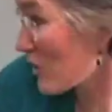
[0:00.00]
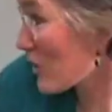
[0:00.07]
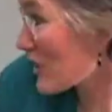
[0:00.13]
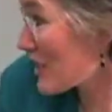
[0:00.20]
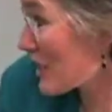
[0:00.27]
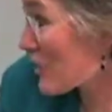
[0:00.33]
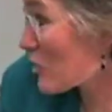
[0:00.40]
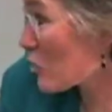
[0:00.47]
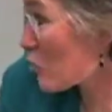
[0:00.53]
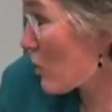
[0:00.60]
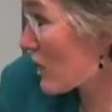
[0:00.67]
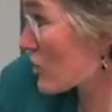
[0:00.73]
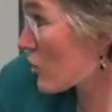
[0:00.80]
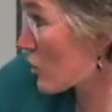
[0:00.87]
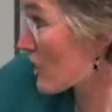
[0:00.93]
can see the
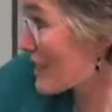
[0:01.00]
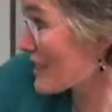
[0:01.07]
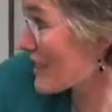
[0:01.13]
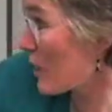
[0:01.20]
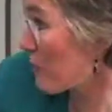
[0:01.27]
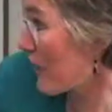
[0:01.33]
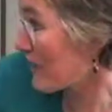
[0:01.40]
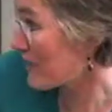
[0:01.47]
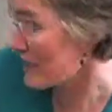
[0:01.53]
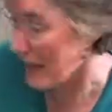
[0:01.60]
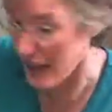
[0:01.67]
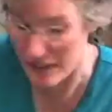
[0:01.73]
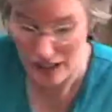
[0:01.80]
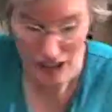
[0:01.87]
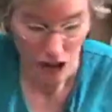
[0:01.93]
structure. You can step
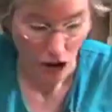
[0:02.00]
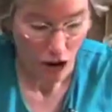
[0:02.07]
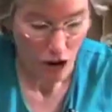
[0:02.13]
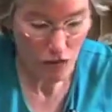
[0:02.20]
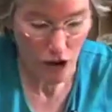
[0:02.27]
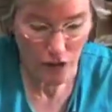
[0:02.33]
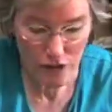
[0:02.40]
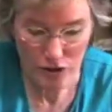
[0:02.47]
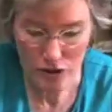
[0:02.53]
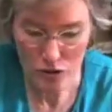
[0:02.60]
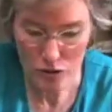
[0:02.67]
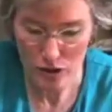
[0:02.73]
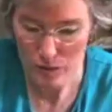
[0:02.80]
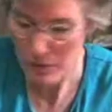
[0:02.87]
outside of all the discrete